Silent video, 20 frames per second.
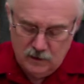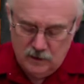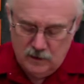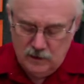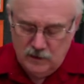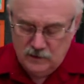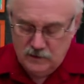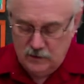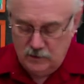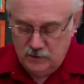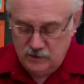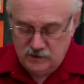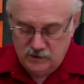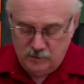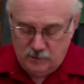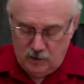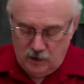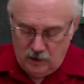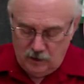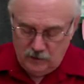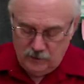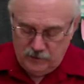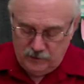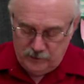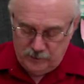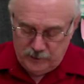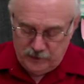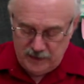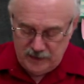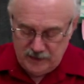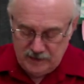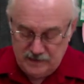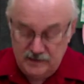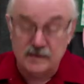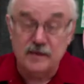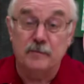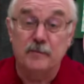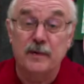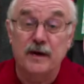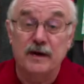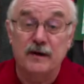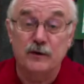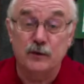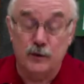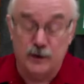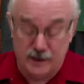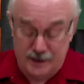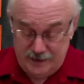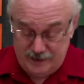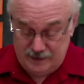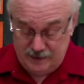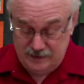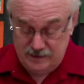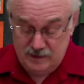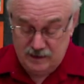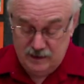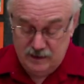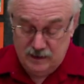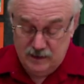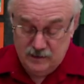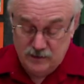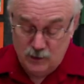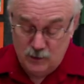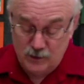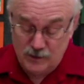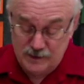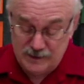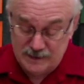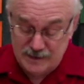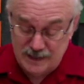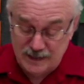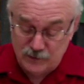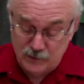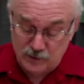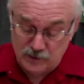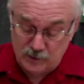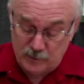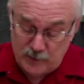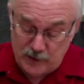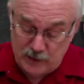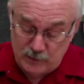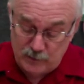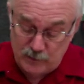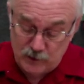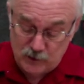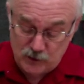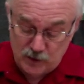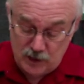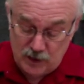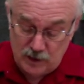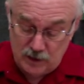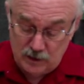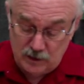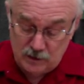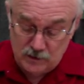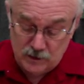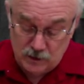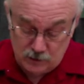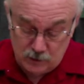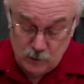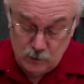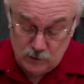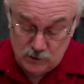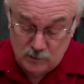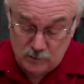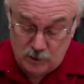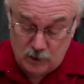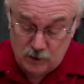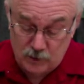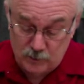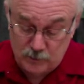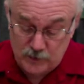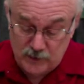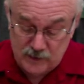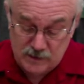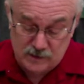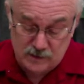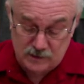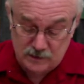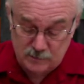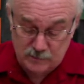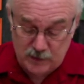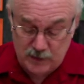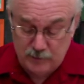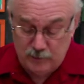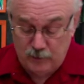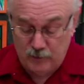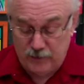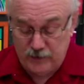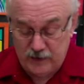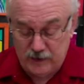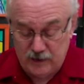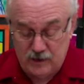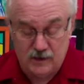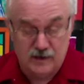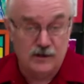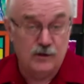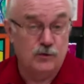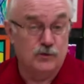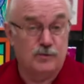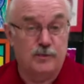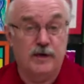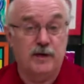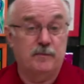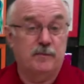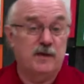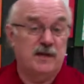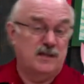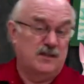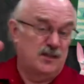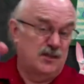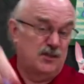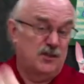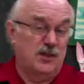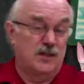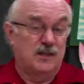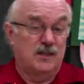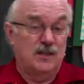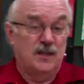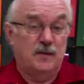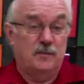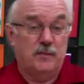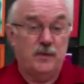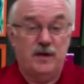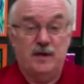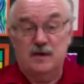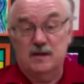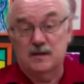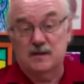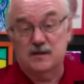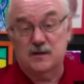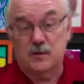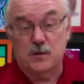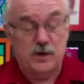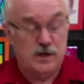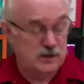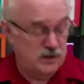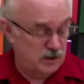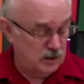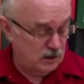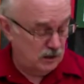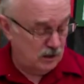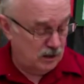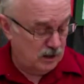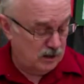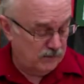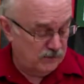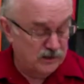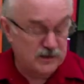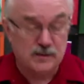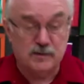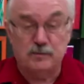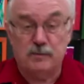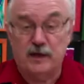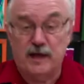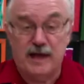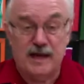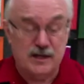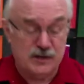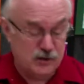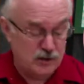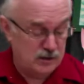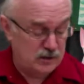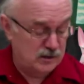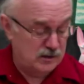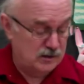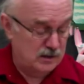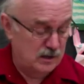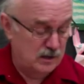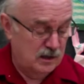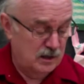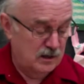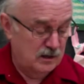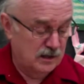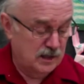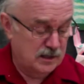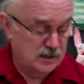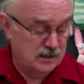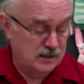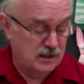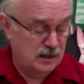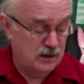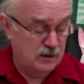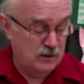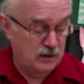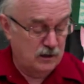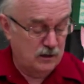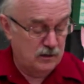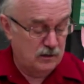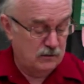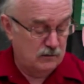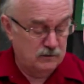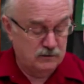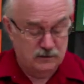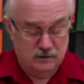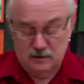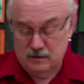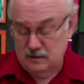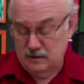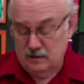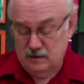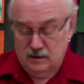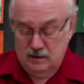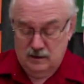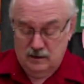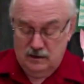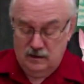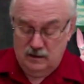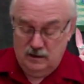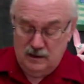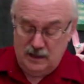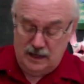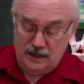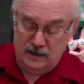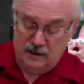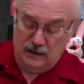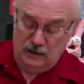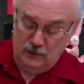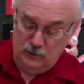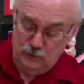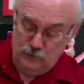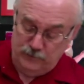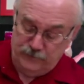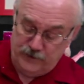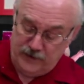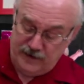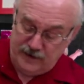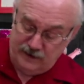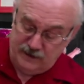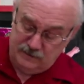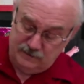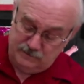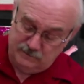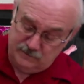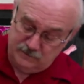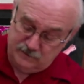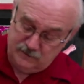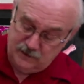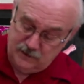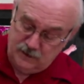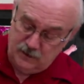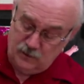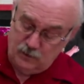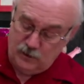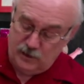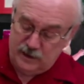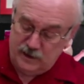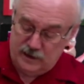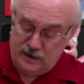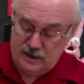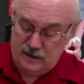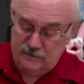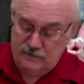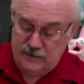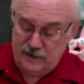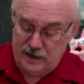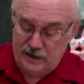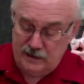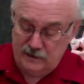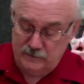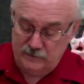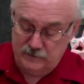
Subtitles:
So the smaller the piece, the better it is. So the secret to paper mache is use smaller pieces. People think you use big pieces, you dip it, you squeegee it off, it splashes. Next thing you know, you got a glue fight. You don't want to have that.